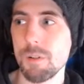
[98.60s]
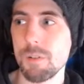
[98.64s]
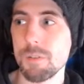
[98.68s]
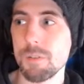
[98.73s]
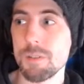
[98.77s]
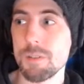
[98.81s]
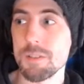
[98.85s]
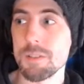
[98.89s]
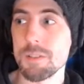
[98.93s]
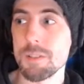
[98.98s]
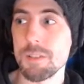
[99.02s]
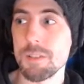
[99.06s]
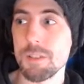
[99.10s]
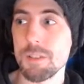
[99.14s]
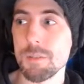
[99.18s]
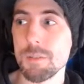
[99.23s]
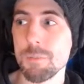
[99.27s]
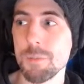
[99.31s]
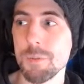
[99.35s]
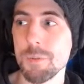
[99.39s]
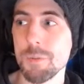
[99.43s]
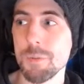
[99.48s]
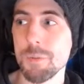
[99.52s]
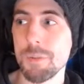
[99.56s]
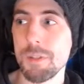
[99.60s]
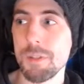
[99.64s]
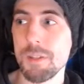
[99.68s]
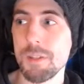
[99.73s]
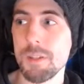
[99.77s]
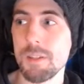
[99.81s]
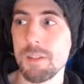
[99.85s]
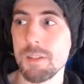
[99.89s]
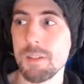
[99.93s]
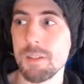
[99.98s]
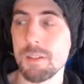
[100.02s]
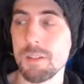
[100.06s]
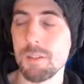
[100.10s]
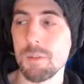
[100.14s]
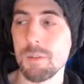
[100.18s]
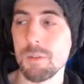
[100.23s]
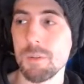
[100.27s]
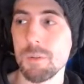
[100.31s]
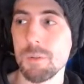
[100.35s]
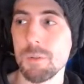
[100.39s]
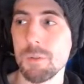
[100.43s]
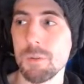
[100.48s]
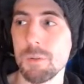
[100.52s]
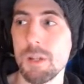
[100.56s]
Disney employee
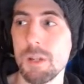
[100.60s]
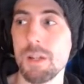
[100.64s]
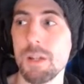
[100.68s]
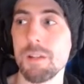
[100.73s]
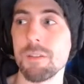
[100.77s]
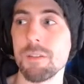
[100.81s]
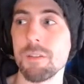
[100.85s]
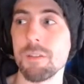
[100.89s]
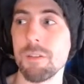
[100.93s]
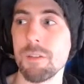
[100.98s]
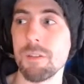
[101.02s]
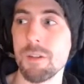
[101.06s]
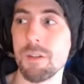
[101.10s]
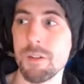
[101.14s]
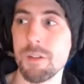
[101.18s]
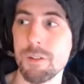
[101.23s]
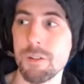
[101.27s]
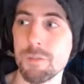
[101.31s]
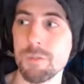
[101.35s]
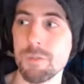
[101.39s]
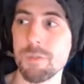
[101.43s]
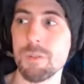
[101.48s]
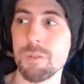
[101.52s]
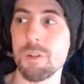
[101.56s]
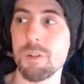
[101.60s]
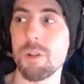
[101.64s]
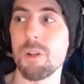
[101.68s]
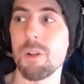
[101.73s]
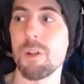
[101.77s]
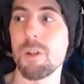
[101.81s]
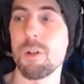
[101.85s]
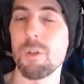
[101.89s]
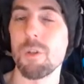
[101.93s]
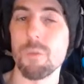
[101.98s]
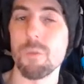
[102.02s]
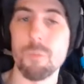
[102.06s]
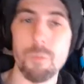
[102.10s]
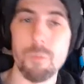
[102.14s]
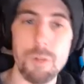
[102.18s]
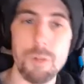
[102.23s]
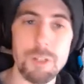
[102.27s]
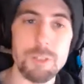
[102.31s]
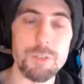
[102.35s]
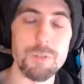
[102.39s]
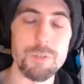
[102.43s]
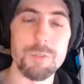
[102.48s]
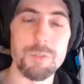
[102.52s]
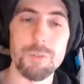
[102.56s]
who has a lot of
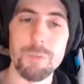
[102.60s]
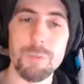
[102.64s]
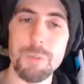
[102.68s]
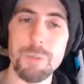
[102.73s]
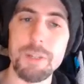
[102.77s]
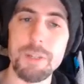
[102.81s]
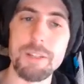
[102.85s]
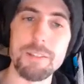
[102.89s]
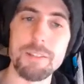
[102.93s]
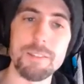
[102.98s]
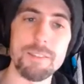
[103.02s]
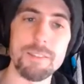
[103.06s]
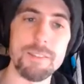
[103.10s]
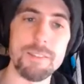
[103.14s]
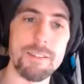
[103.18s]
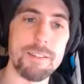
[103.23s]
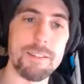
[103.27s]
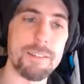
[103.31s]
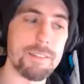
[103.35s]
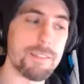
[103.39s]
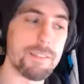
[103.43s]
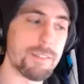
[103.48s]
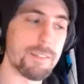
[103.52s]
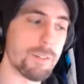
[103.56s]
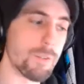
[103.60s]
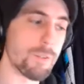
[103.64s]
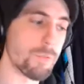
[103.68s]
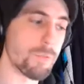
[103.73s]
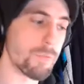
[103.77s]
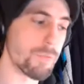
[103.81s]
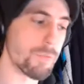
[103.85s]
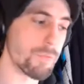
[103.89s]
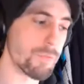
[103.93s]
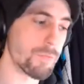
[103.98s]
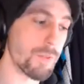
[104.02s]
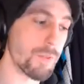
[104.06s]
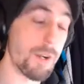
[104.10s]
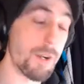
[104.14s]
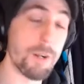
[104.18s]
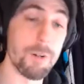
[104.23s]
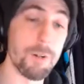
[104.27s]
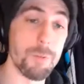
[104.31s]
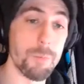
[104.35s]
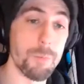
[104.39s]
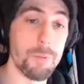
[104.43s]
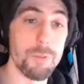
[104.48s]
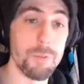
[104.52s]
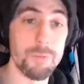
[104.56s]
racial tweets that are
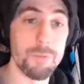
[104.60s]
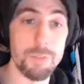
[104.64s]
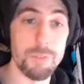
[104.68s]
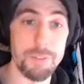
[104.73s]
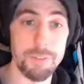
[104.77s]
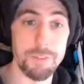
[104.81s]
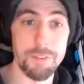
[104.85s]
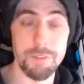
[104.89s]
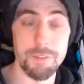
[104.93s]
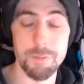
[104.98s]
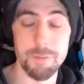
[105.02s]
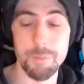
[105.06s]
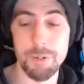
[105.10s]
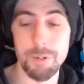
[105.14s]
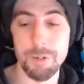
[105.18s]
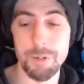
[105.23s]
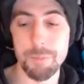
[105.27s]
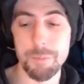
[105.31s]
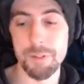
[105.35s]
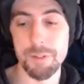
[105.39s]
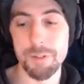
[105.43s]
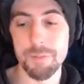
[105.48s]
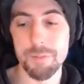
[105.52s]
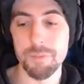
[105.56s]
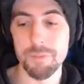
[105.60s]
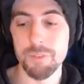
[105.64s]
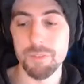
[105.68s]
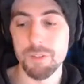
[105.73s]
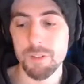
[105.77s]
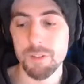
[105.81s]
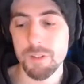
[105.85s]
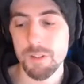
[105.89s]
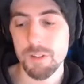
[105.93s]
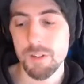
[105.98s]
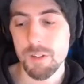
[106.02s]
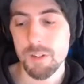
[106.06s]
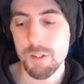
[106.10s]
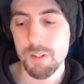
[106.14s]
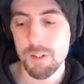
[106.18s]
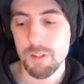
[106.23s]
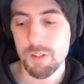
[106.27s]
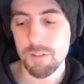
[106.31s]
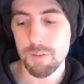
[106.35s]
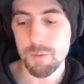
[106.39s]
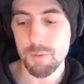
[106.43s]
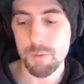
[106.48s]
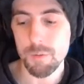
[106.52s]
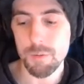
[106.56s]
fireable offenses, in my opinion.
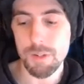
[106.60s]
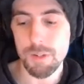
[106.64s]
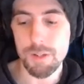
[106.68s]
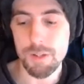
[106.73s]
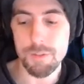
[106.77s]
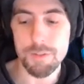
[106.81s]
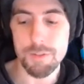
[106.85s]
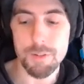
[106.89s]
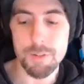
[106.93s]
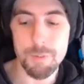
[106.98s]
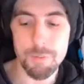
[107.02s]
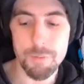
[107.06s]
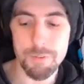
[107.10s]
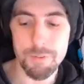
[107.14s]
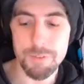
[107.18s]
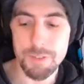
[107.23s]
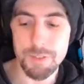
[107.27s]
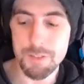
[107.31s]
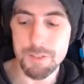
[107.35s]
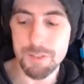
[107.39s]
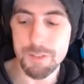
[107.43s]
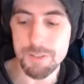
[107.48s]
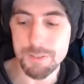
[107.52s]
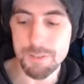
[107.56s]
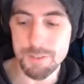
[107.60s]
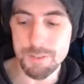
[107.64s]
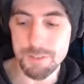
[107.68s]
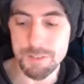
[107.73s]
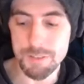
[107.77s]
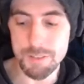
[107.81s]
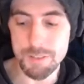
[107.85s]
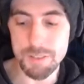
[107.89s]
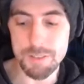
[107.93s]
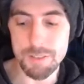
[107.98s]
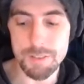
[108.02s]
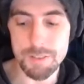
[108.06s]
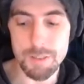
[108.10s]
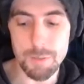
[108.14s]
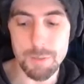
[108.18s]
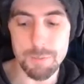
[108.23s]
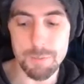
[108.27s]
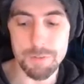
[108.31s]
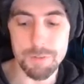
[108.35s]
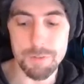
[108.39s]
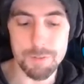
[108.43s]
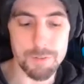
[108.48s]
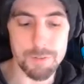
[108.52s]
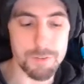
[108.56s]
So yeah, the double standard is clear, and that
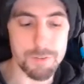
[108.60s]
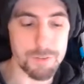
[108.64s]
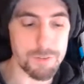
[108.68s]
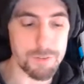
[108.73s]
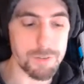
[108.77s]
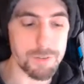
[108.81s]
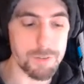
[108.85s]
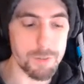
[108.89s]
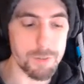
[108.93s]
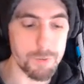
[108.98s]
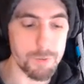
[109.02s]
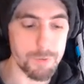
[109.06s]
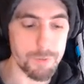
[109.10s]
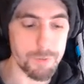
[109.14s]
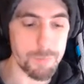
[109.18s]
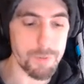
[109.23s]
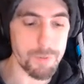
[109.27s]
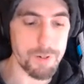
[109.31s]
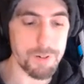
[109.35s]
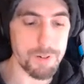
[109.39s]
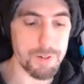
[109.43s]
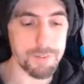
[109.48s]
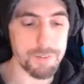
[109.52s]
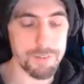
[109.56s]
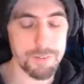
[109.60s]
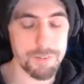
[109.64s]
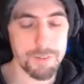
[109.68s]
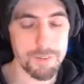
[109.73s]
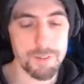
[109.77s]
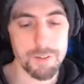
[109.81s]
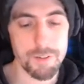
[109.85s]
was to no surprise.